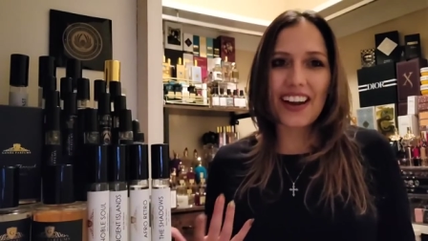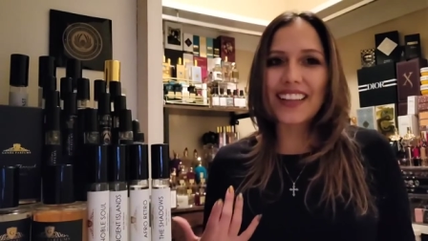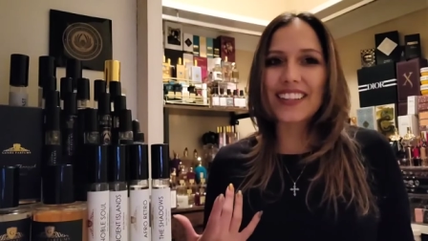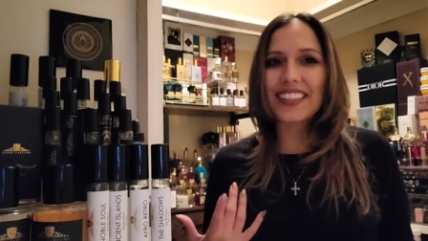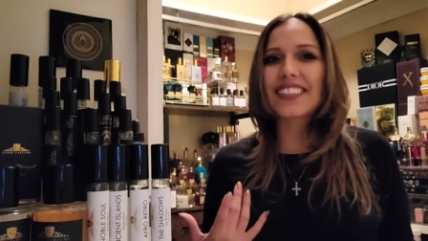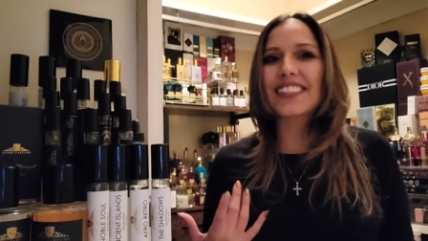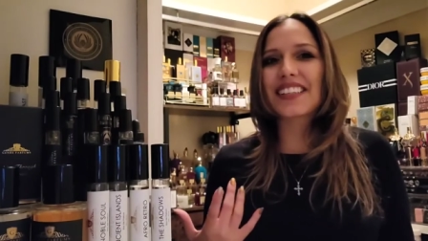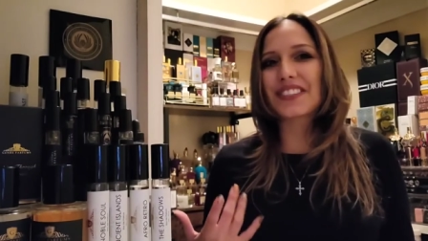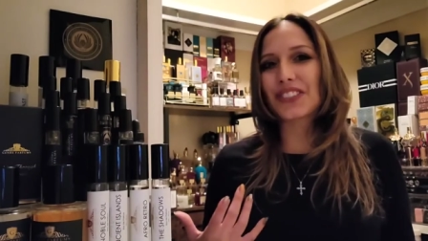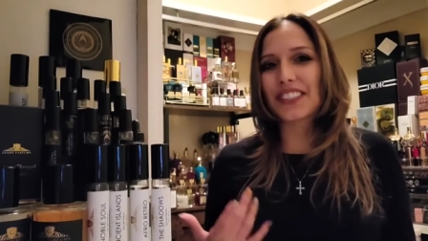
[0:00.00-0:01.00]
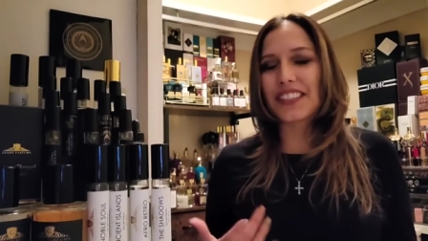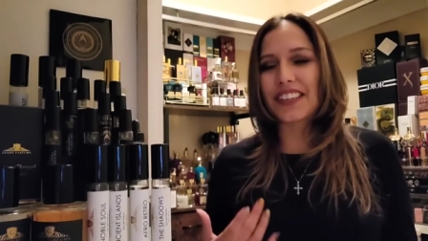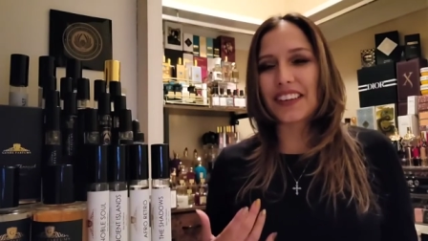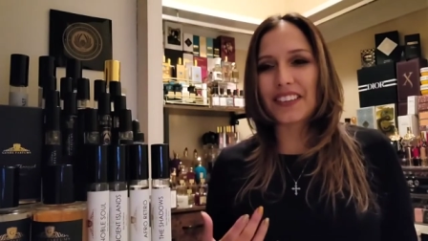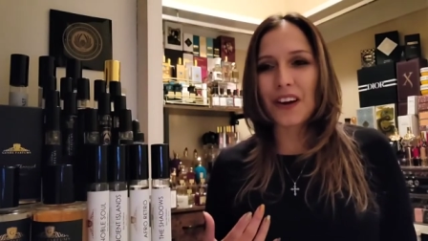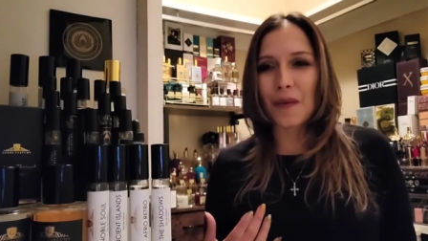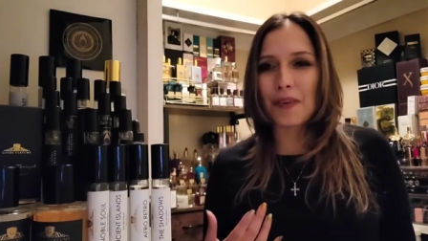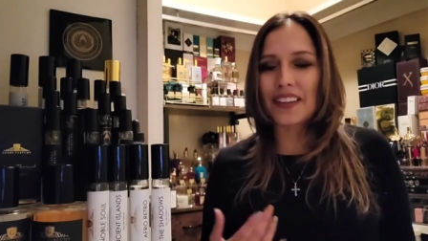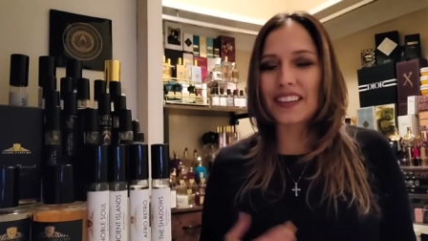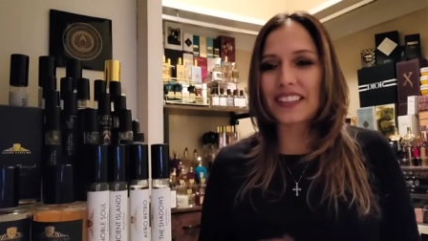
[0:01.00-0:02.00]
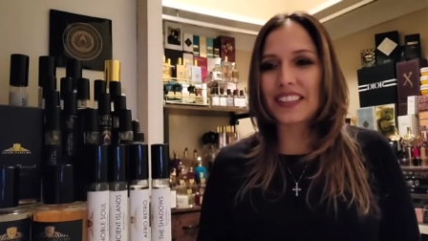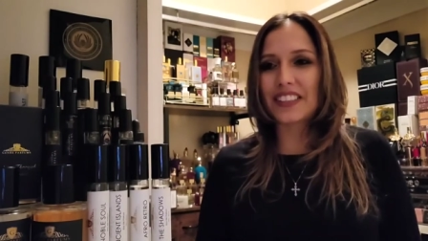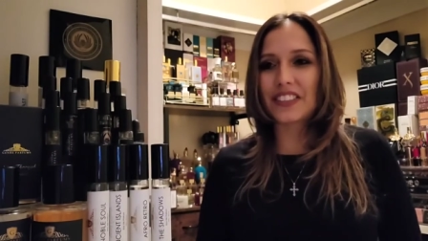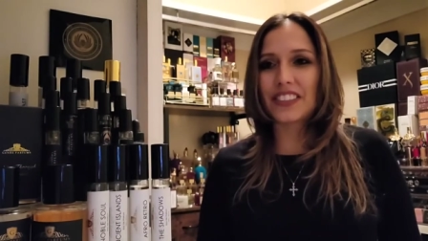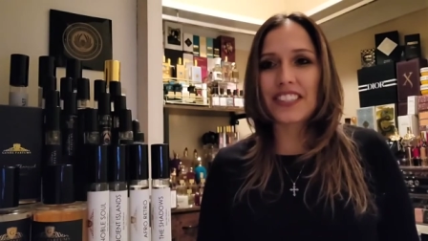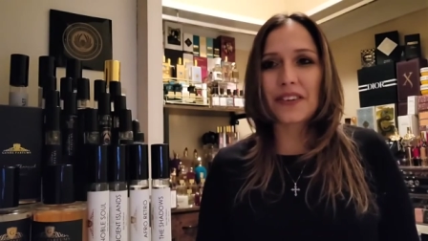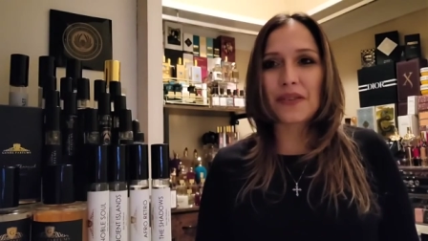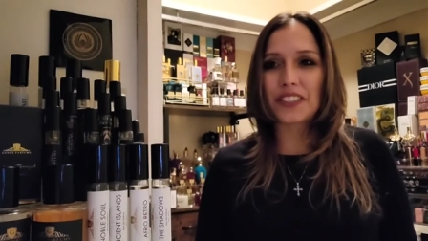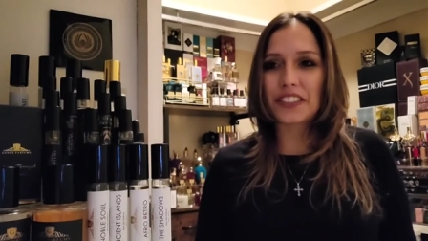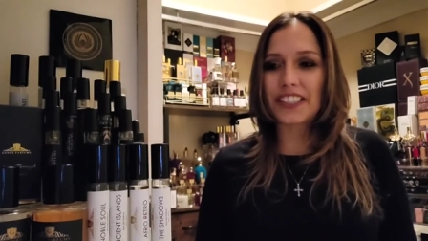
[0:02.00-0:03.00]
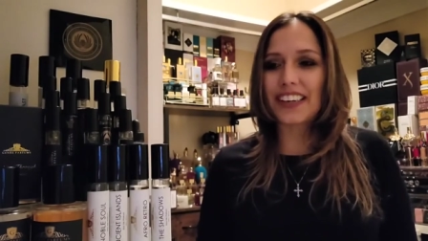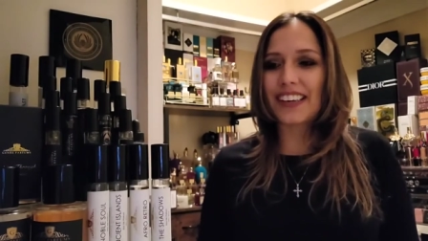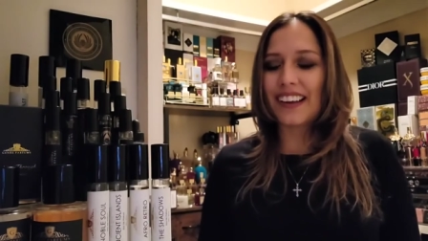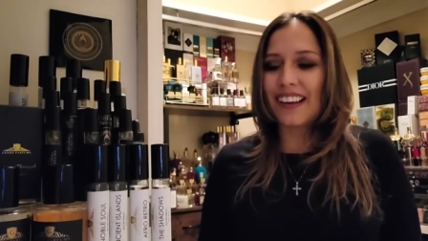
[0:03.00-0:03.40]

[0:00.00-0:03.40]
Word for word: I think that's an interesting topic. That's an interesting question.